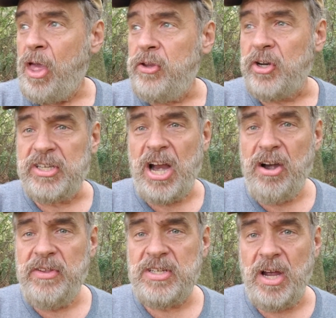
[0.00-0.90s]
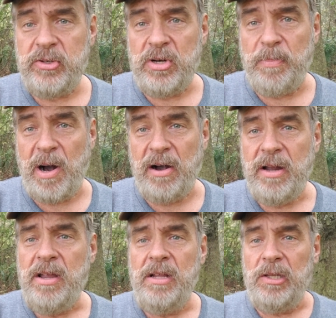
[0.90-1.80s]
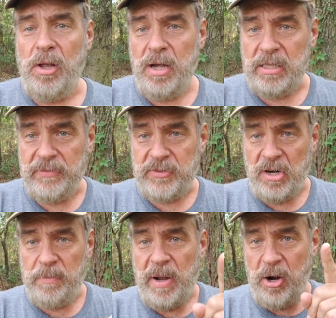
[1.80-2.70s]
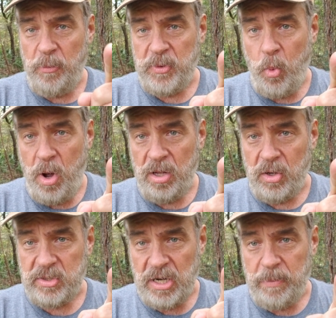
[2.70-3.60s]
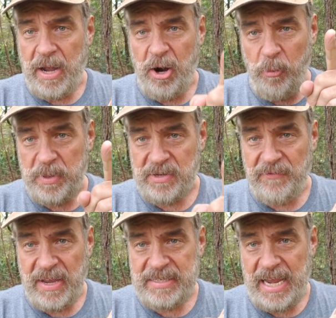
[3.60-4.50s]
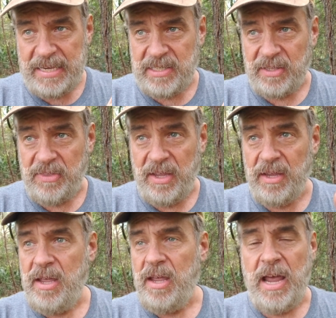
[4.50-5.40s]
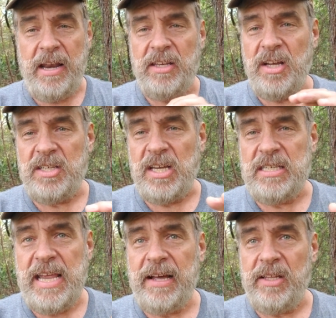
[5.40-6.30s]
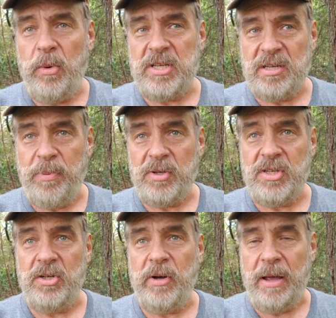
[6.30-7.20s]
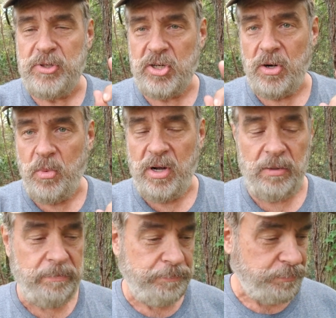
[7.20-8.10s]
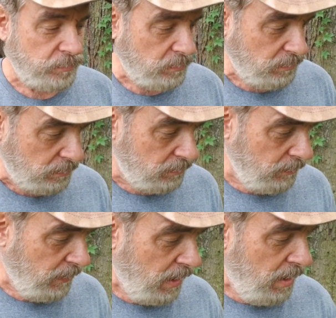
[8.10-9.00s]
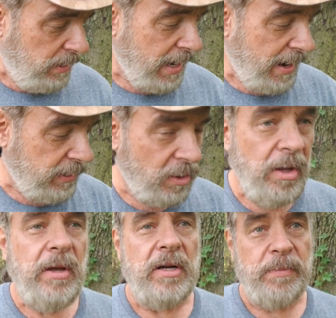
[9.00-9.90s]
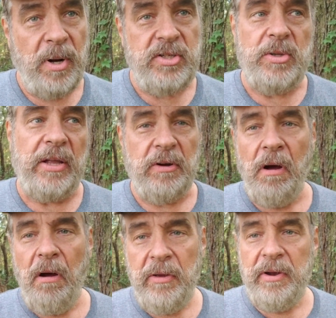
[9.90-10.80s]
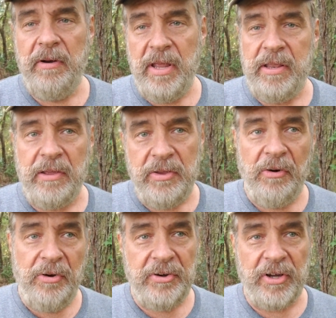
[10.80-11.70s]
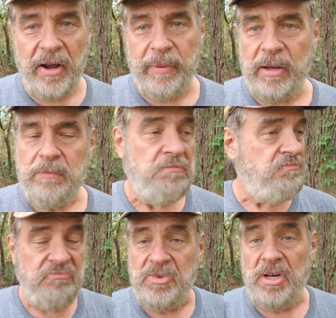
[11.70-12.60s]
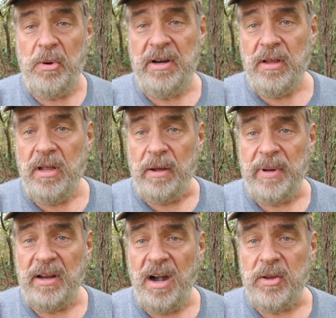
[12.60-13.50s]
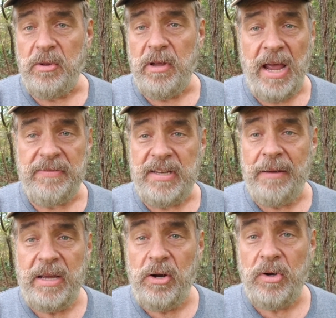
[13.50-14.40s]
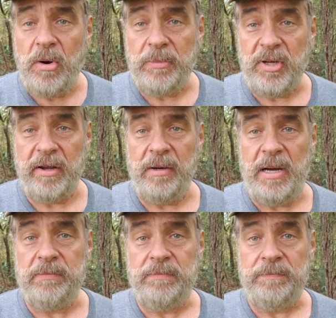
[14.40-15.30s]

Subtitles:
You're tearing this country apart. Long live Trump. I hope the wall goes up. I hope it's a fantastic thing and it does exactly what it's supposed to do, and I'm sure it will. Now, I know there's a bunch of you out there, oh, you're an idiot. You don't know what you're talking about. You know what? I'm not going to argue. Half the time, I don't know what I'm talking about.